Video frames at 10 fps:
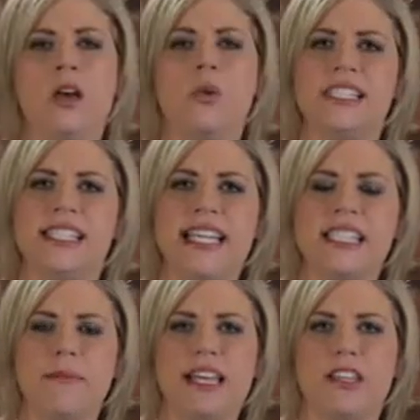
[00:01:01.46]
What's nice
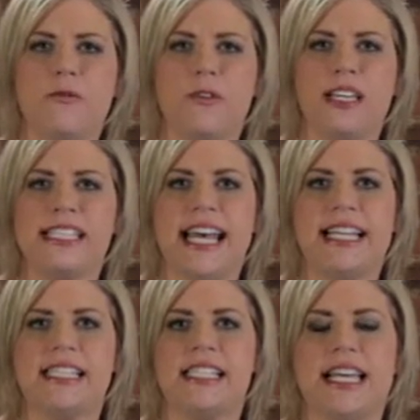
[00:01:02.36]
about the free
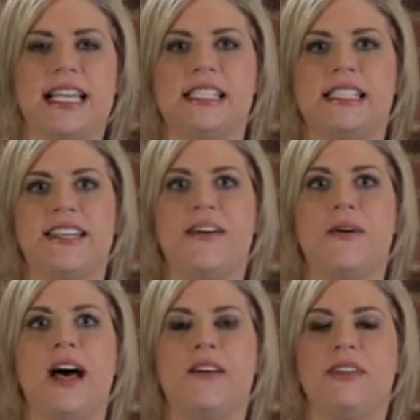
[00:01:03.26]
sites is, you know,
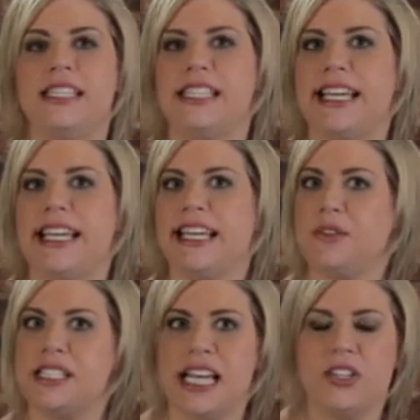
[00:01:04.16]
obviously in
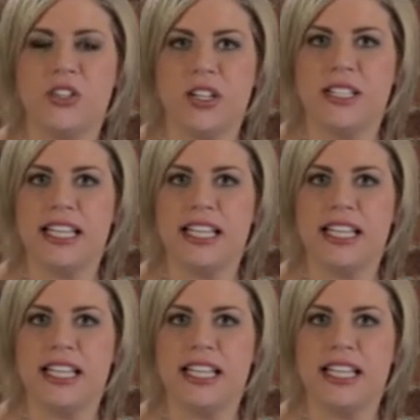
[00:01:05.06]
recessional